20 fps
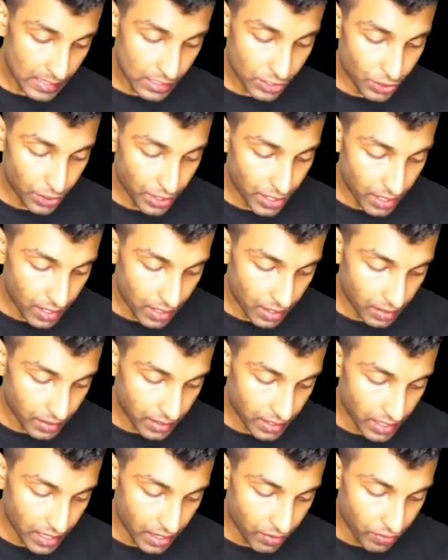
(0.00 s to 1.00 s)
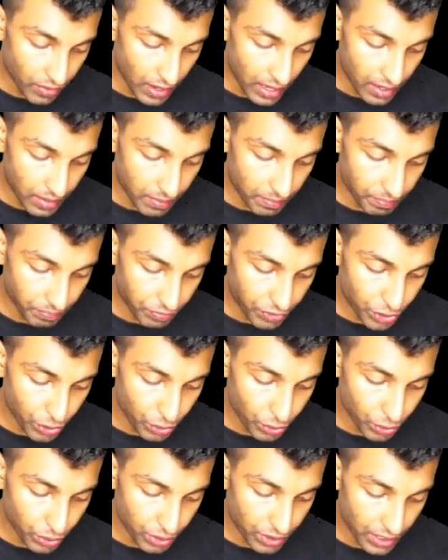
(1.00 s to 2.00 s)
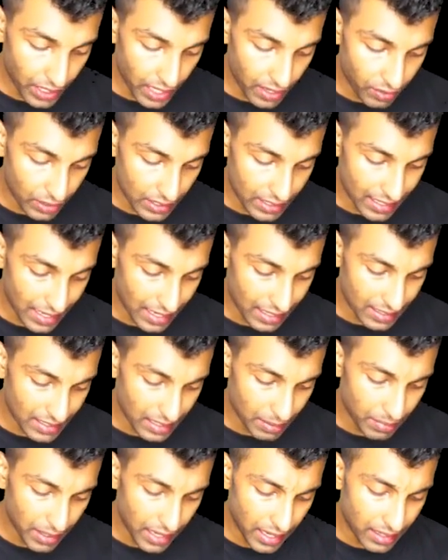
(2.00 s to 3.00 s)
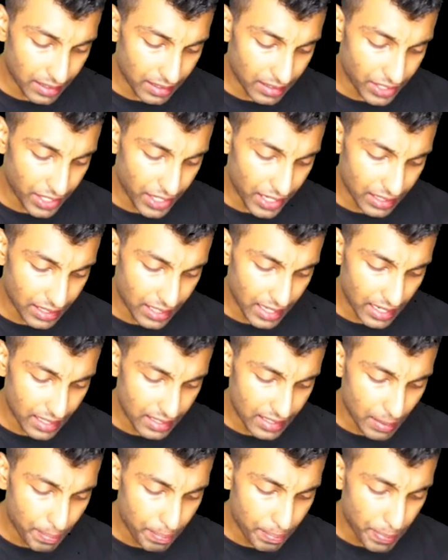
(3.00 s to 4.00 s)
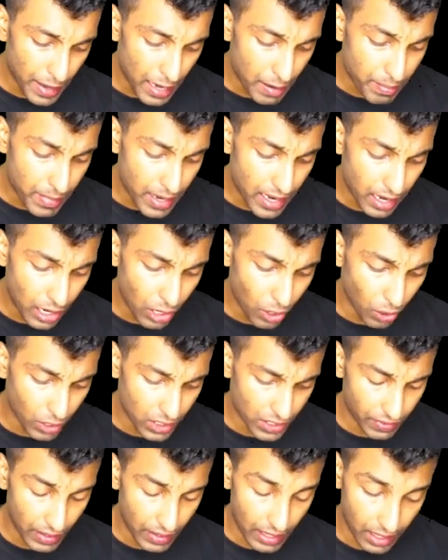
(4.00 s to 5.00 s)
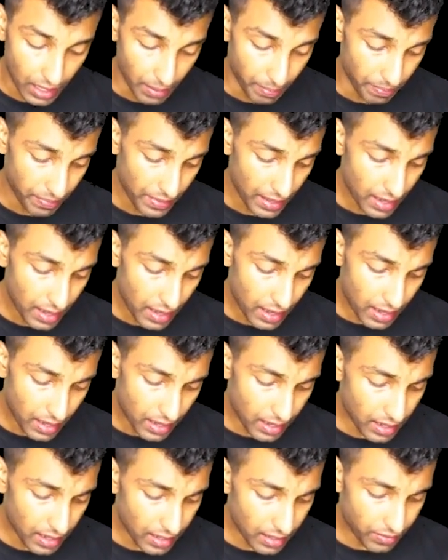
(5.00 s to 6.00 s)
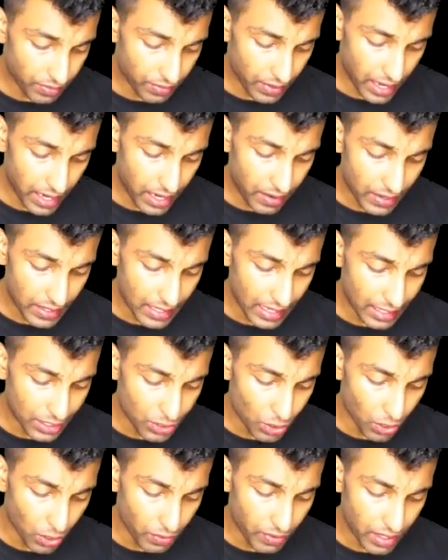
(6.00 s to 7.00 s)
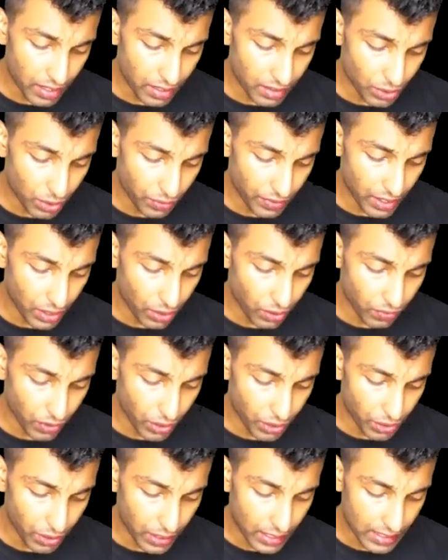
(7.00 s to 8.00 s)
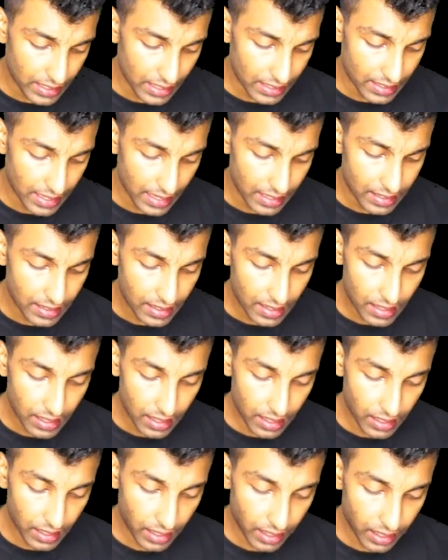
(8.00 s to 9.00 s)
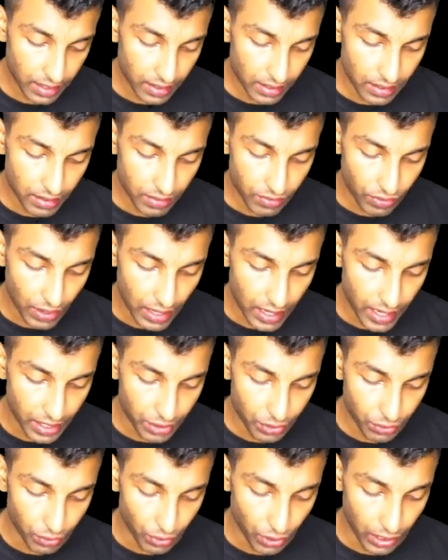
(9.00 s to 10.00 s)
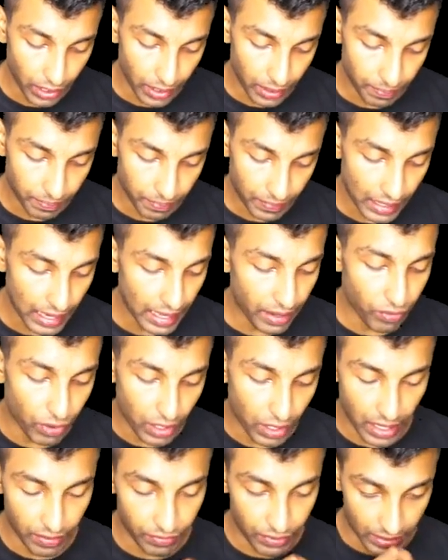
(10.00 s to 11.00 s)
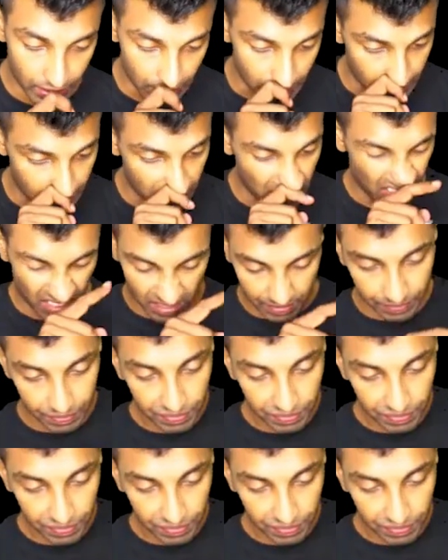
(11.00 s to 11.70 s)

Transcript: So here tier 1, 2, 3 was there. In tier 3, some permanent loans will come. Anyway, that is over, so we don't want to discuss that. Here 1 and 2 only, like what I've discussed.